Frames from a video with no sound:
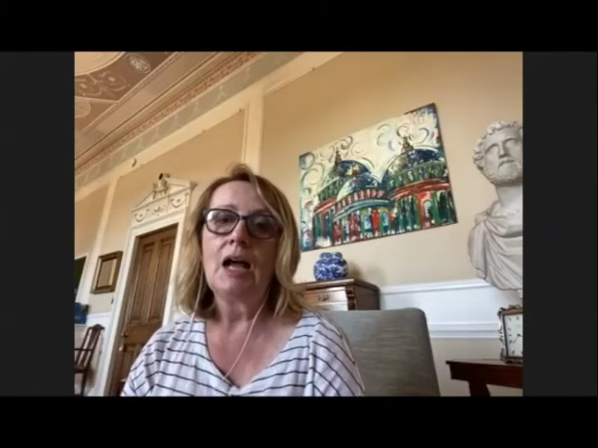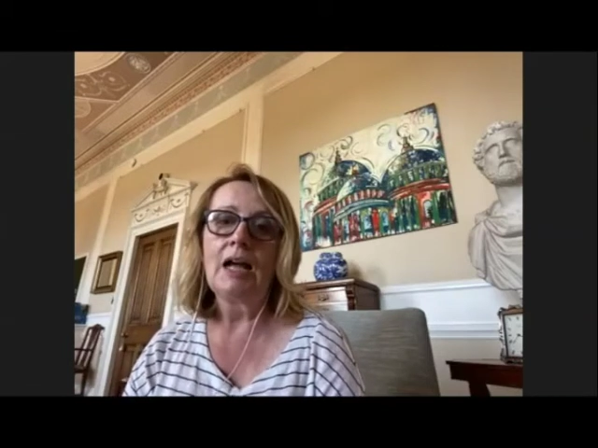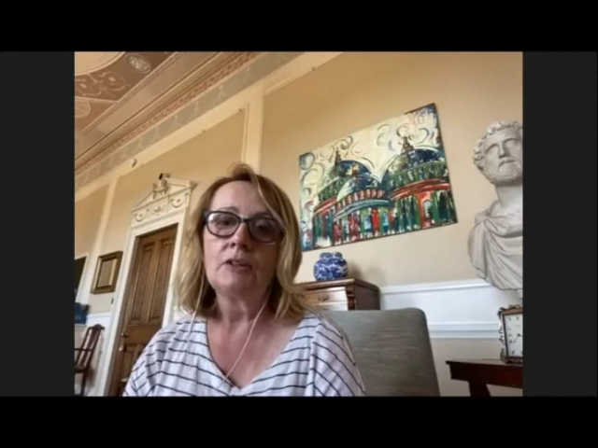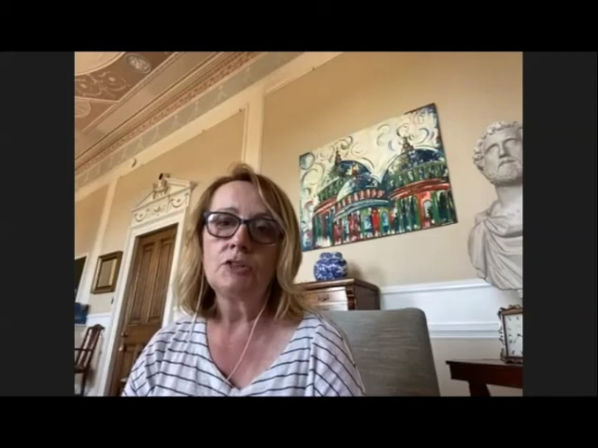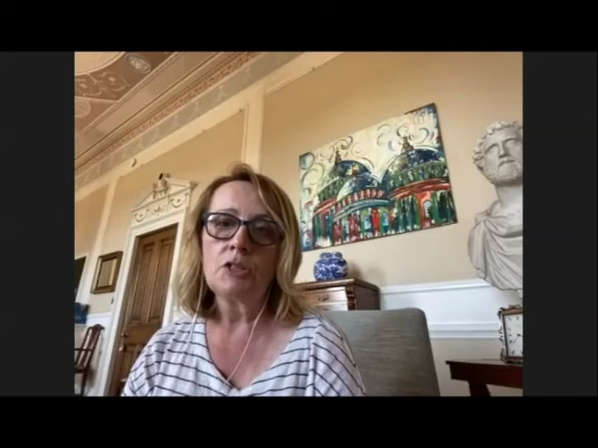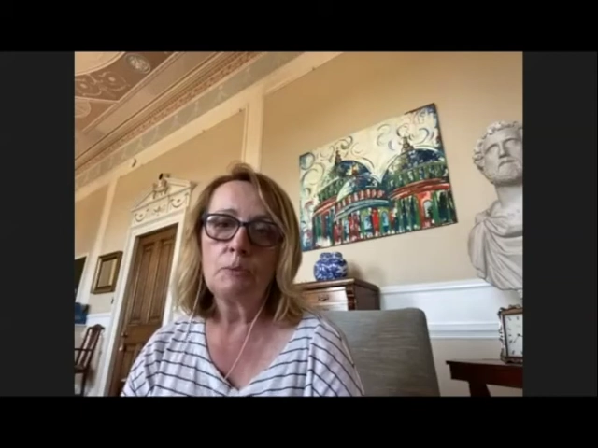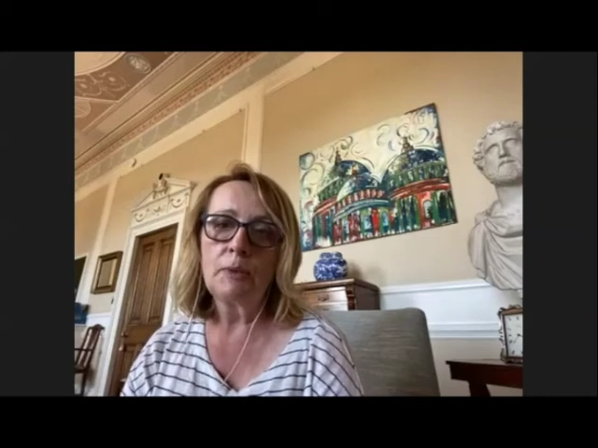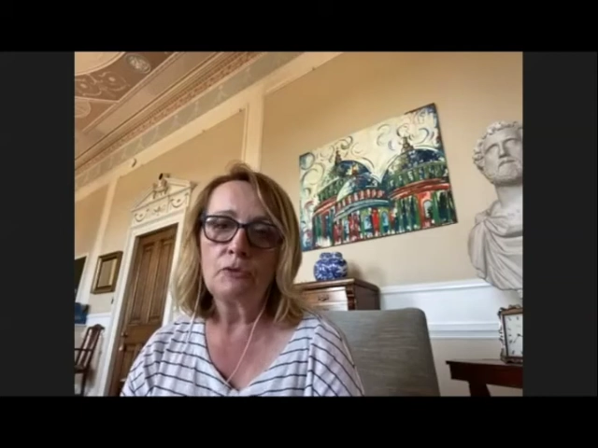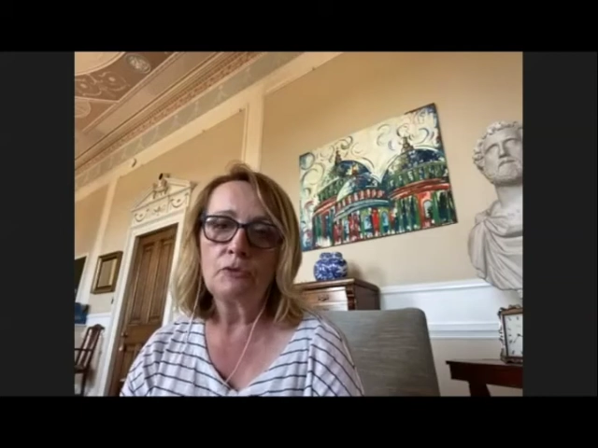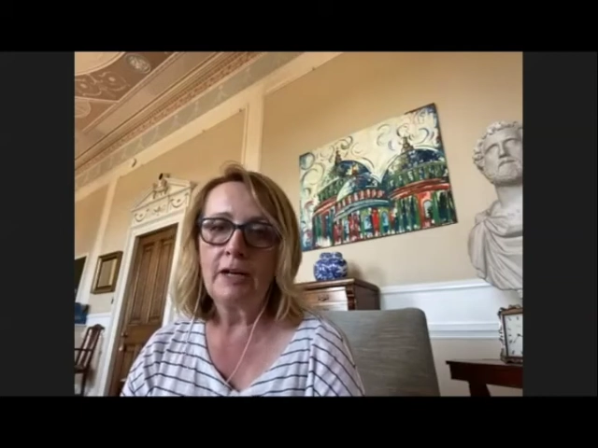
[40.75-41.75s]
and don't be
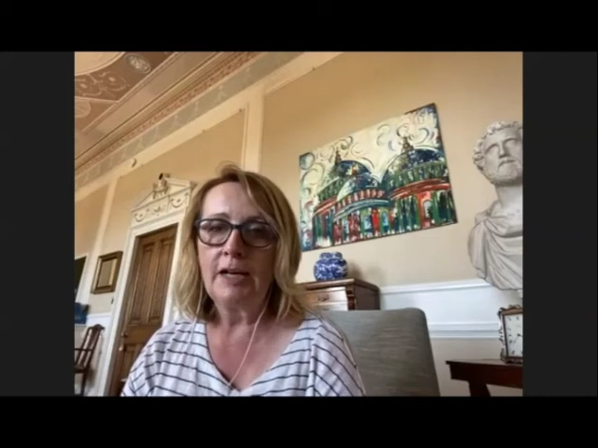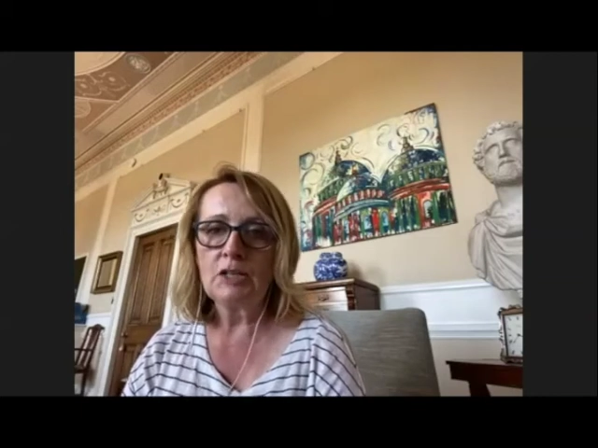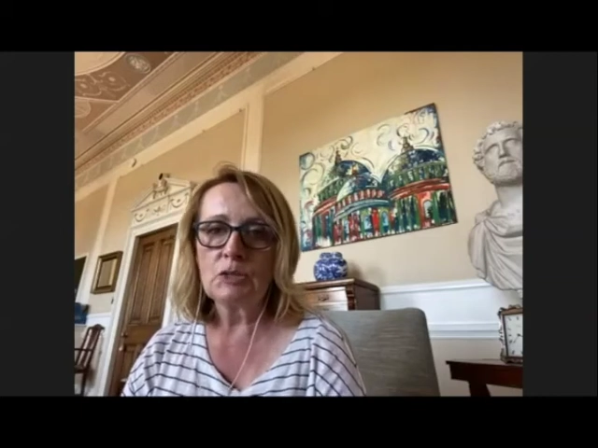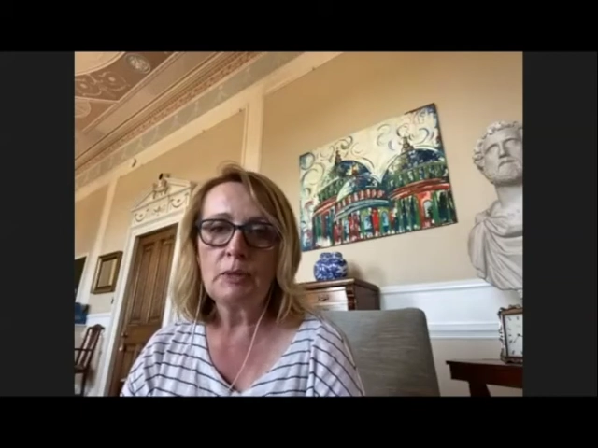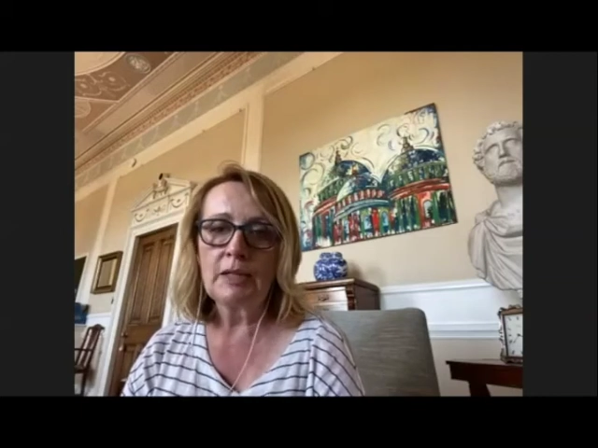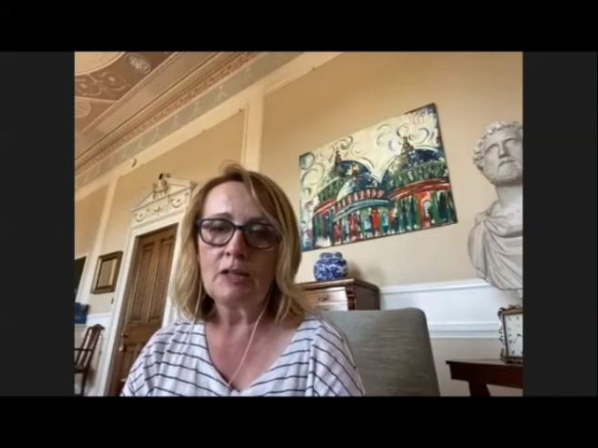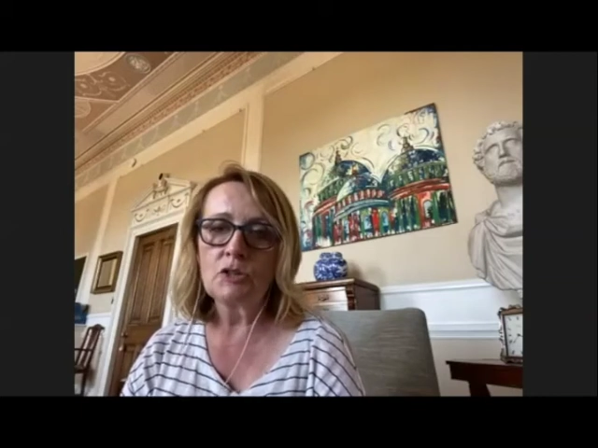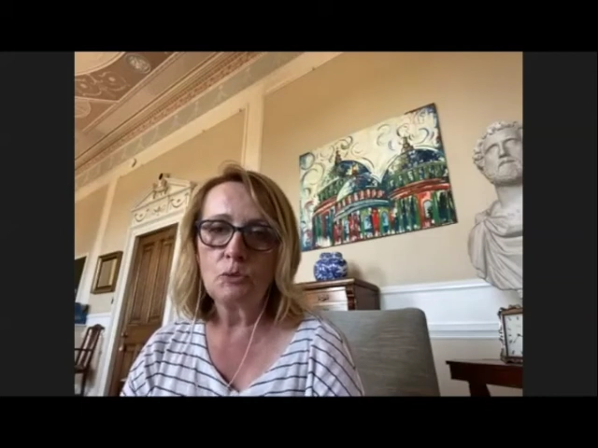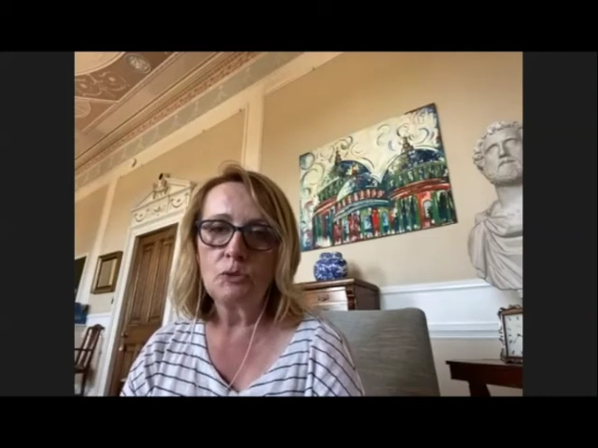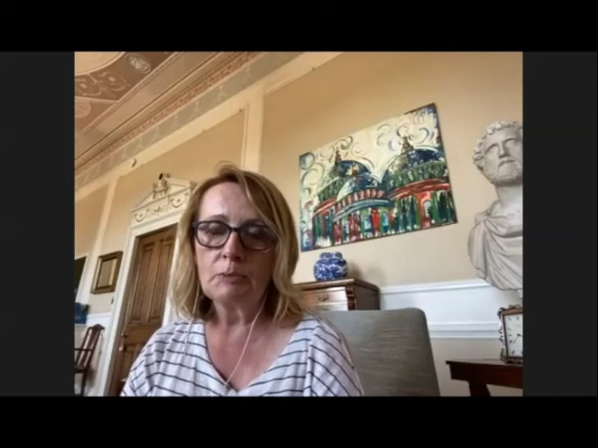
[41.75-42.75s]
afraid as we get
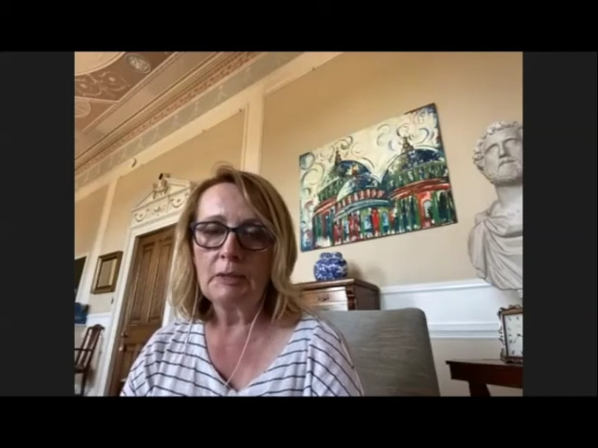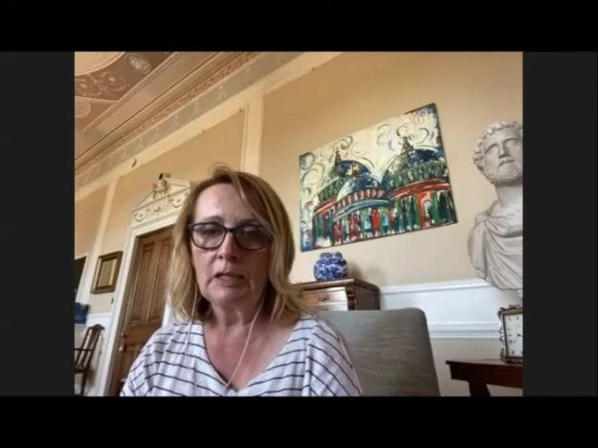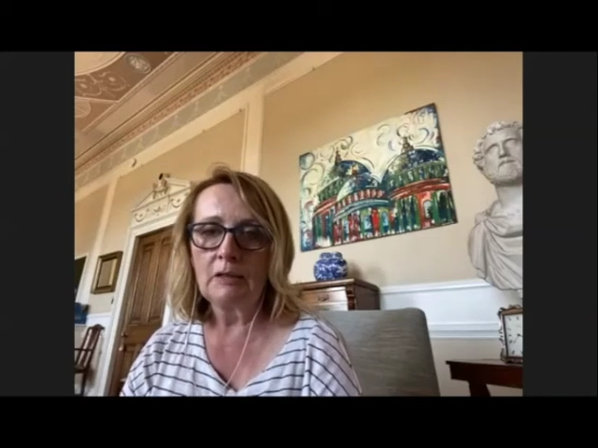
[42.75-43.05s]
towards the beginning